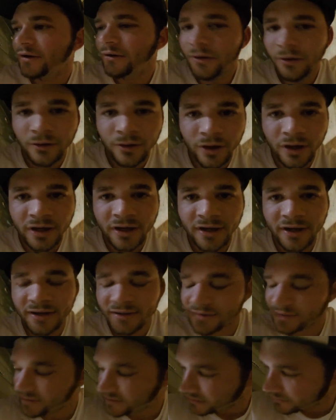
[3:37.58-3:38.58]
Whew,
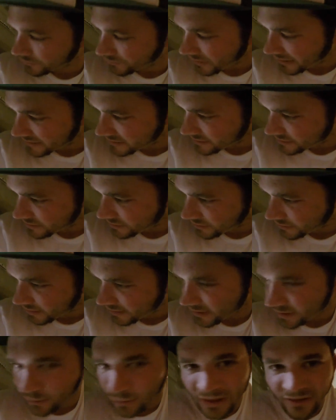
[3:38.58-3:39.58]
just a
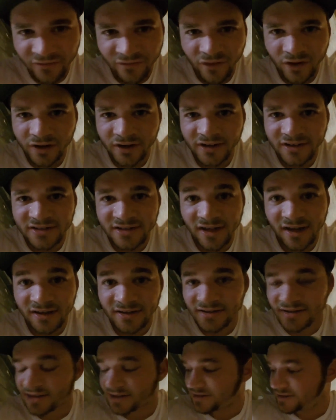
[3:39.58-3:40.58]
Ricer wet fart
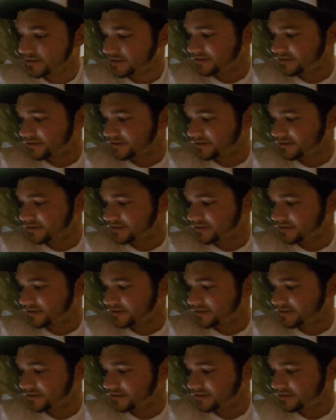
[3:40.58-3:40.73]
exhaust.